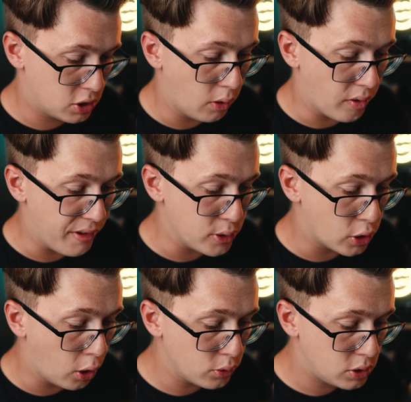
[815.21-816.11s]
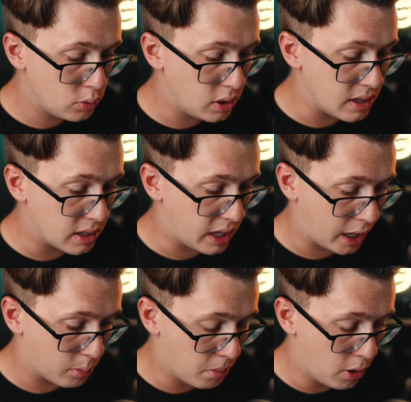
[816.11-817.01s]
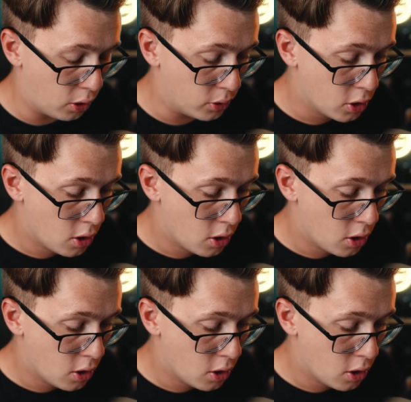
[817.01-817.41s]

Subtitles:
So if you go to the camera mode,